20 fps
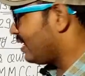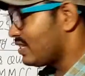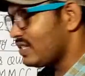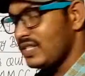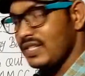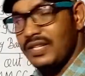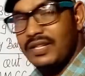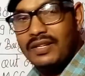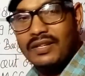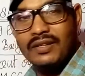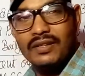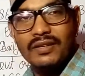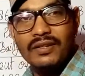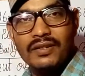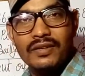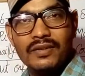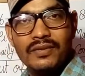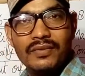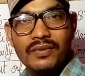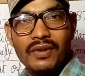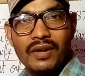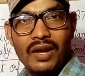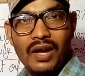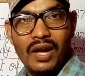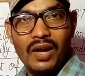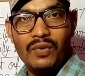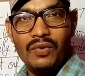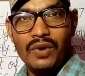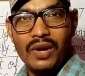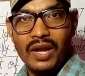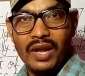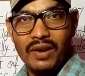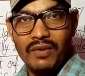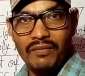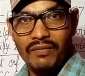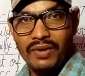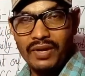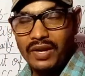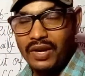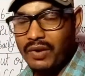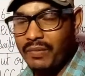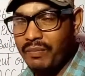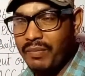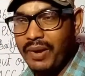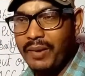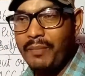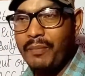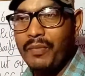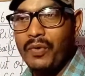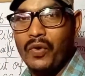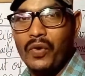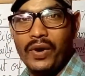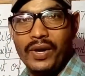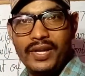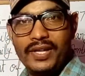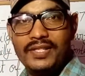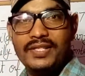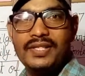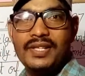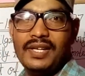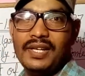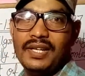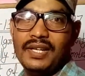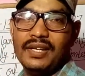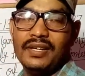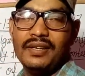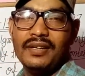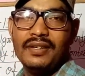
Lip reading: see how can we remember easily